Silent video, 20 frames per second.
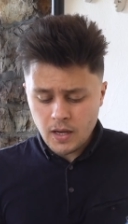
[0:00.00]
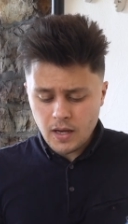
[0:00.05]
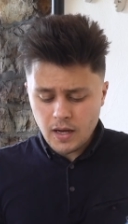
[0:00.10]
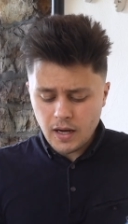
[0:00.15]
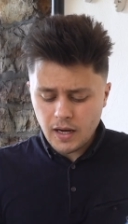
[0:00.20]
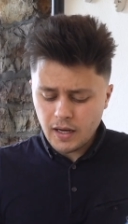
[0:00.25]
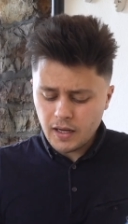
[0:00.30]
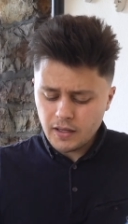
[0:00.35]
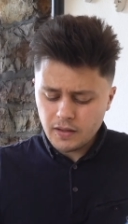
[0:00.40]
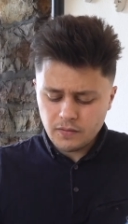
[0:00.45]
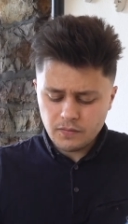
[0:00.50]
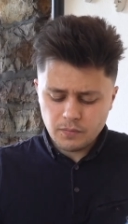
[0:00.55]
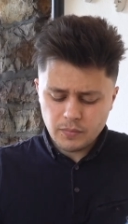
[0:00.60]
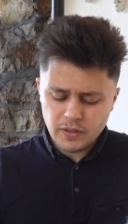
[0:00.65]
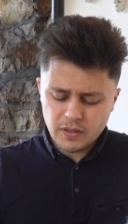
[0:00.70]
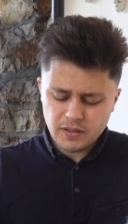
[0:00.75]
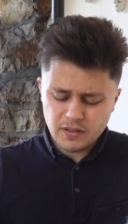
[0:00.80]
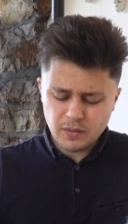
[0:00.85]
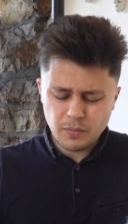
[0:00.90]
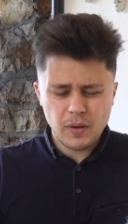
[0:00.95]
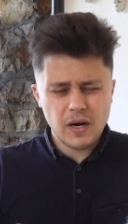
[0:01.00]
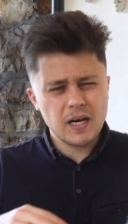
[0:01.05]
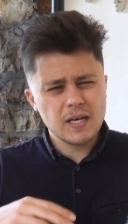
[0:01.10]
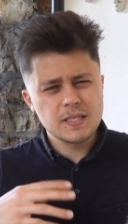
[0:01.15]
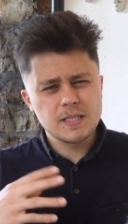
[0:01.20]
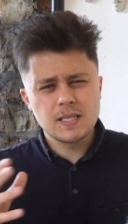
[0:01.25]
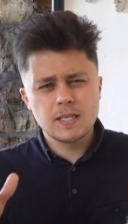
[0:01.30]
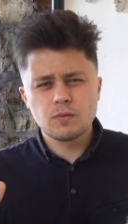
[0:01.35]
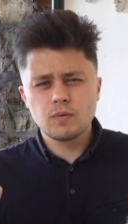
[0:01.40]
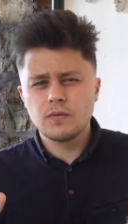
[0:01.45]
I've been
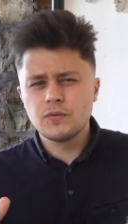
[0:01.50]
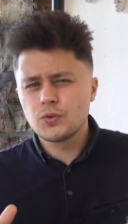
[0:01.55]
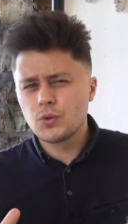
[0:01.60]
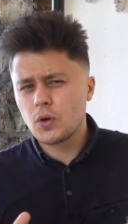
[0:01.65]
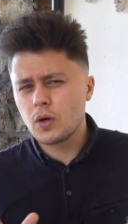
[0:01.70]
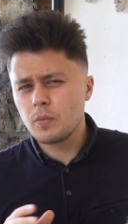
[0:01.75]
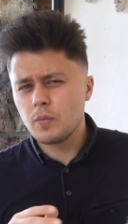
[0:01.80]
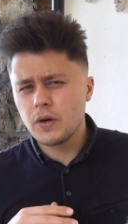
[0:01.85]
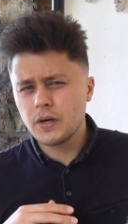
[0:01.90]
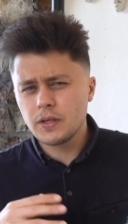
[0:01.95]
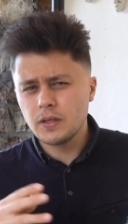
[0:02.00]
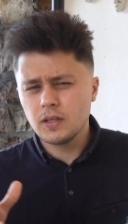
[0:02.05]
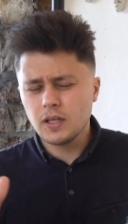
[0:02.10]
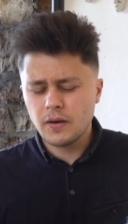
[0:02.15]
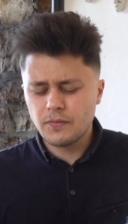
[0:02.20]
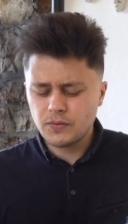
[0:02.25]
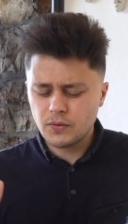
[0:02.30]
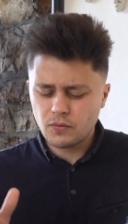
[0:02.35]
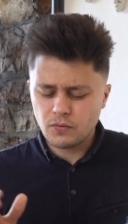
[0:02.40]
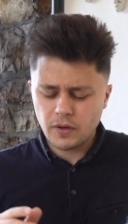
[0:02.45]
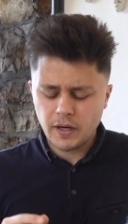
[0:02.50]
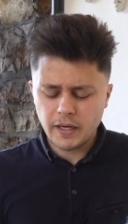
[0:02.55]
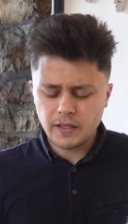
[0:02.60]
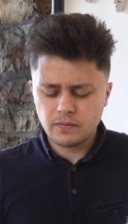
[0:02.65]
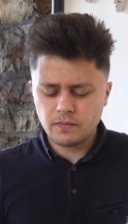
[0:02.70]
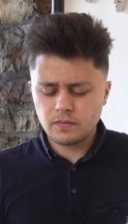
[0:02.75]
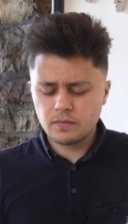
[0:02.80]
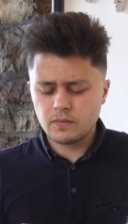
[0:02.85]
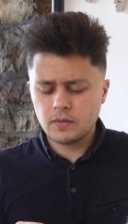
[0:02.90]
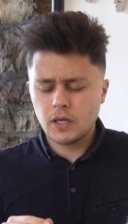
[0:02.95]
depositing, withdrawing money left and right,
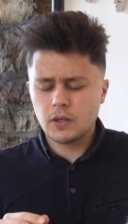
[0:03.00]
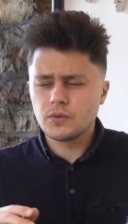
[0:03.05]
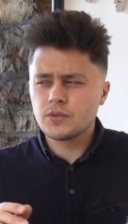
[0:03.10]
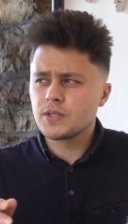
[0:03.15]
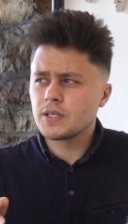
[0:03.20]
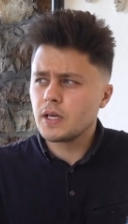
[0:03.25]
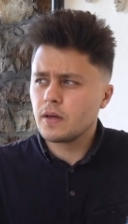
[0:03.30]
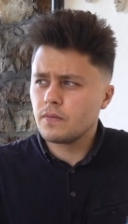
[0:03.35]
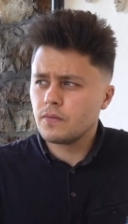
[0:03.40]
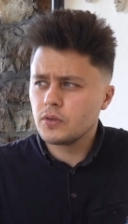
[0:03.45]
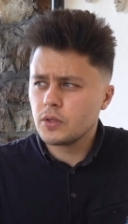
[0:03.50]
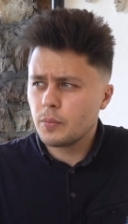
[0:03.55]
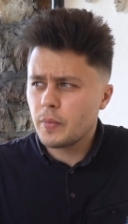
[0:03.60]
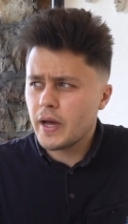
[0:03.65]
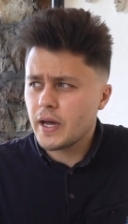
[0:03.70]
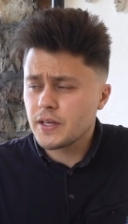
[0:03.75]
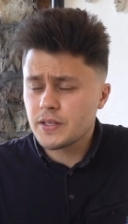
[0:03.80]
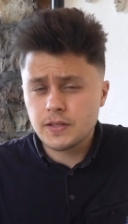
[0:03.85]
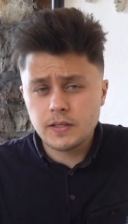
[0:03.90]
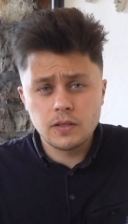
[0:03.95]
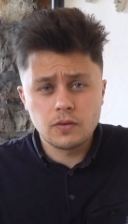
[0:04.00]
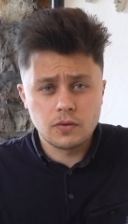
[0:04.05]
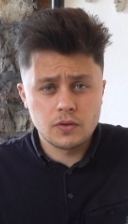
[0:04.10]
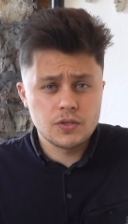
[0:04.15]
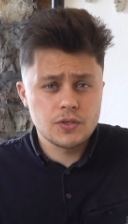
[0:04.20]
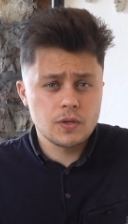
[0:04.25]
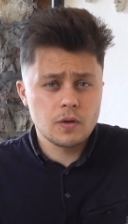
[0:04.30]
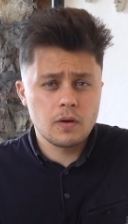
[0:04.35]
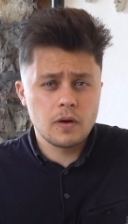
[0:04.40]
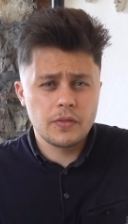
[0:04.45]
I would say for the past year or
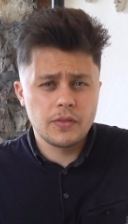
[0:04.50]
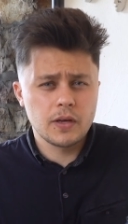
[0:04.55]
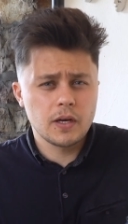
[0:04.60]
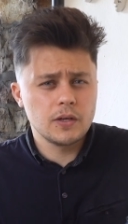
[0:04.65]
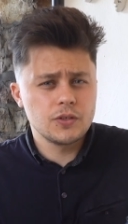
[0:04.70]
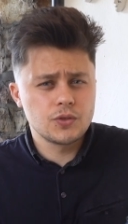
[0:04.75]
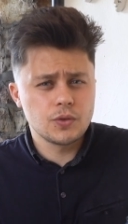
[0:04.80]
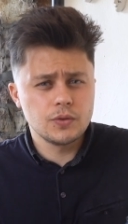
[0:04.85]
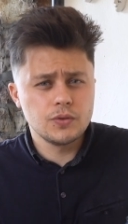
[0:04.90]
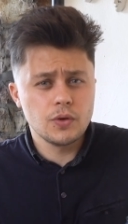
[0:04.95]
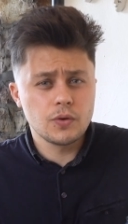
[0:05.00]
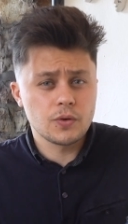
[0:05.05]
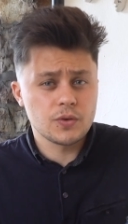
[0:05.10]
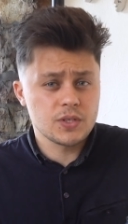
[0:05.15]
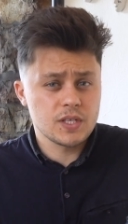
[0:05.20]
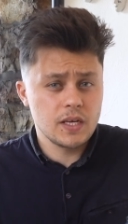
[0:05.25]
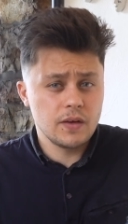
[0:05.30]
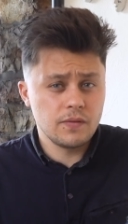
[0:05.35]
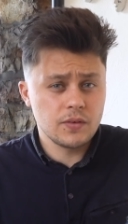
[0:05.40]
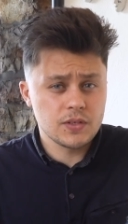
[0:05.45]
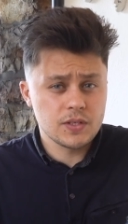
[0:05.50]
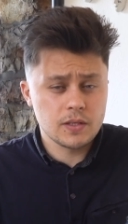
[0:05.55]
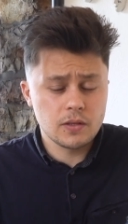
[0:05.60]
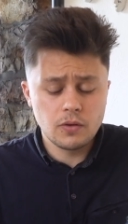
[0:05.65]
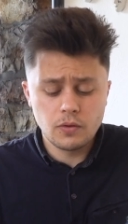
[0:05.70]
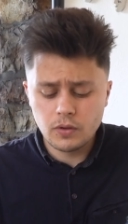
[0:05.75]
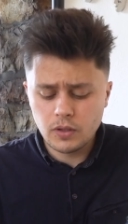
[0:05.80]
so. I think I joined Yotta Savings in